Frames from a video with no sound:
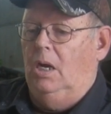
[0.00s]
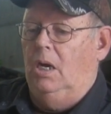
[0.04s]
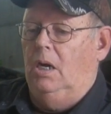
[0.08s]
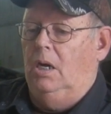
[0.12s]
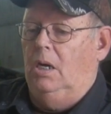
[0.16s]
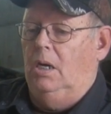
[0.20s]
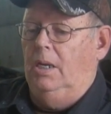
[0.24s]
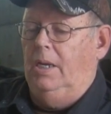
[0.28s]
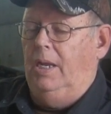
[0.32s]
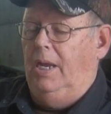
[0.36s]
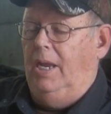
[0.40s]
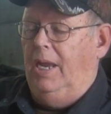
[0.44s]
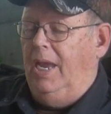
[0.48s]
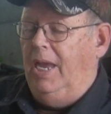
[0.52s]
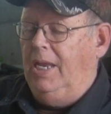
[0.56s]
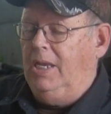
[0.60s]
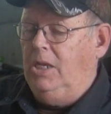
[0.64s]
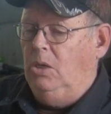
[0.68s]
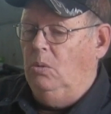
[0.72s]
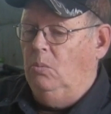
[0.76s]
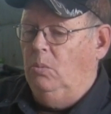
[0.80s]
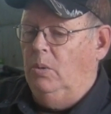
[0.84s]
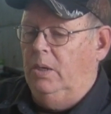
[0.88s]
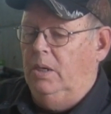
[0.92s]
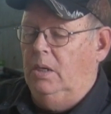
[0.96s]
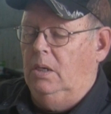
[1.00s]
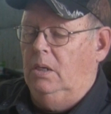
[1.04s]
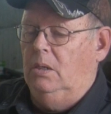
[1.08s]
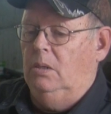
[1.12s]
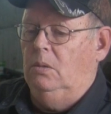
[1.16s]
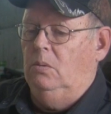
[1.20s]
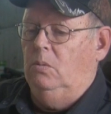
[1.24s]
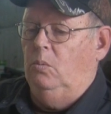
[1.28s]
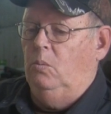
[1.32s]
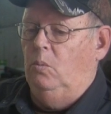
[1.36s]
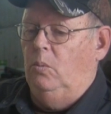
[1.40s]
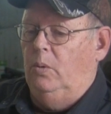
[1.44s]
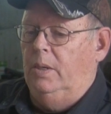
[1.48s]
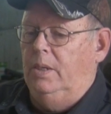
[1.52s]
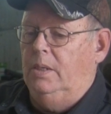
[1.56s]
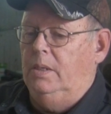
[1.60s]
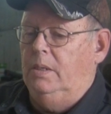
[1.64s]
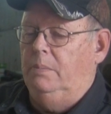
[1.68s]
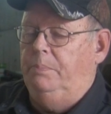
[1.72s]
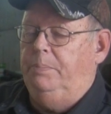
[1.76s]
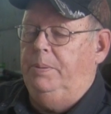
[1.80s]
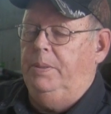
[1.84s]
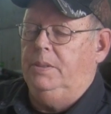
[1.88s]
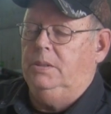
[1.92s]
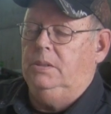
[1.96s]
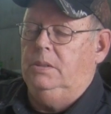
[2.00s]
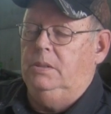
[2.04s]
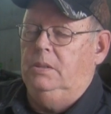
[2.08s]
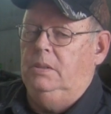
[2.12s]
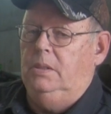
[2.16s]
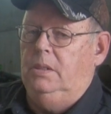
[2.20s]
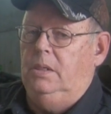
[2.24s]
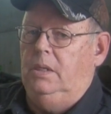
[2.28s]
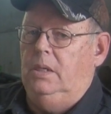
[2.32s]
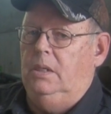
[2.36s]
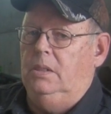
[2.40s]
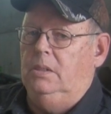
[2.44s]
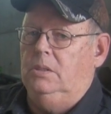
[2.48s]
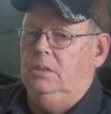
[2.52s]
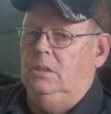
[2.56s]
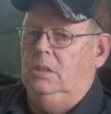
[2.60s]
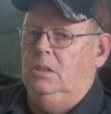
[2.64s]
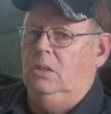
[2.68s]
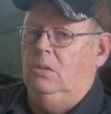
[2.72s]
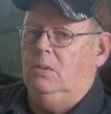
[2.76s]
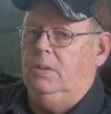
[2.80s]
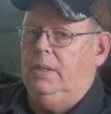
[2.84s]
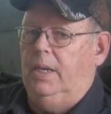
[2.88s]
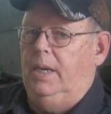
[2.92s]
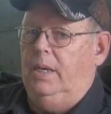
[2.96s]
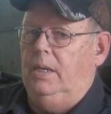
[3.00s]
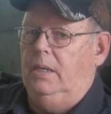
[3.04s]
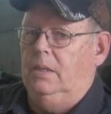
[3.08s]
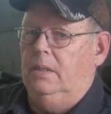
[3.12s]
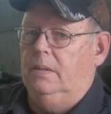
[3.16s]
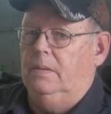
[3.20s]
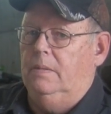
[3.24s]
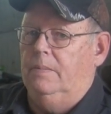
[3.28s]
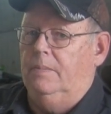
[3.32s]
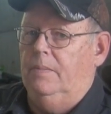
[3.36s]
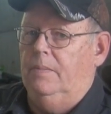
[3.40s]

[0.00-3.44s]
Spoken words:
on anywhere where the piston is located,